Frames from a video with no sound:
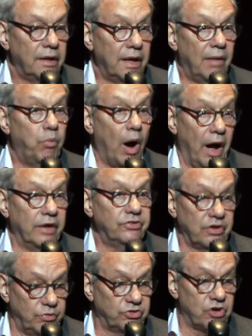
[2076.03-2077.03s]
It
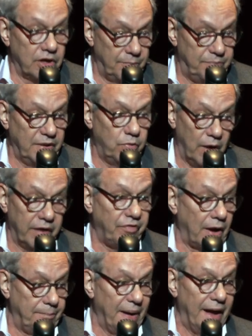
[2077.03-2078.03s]
was. It was going to be one of
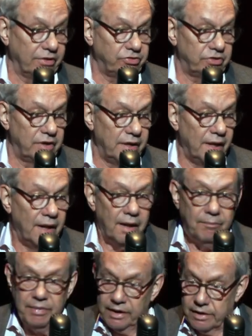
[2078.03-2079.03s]
our best,
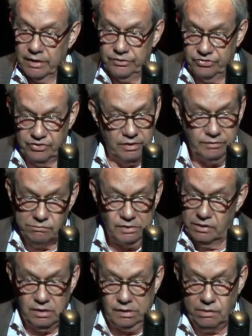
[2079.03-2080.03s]
because
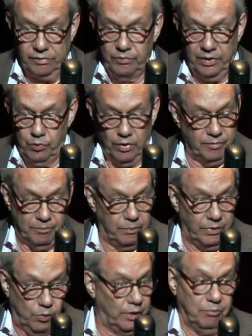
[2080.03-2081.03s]
we
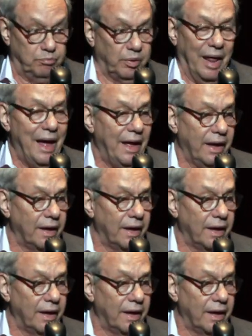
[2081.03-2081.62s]
wouldn't play.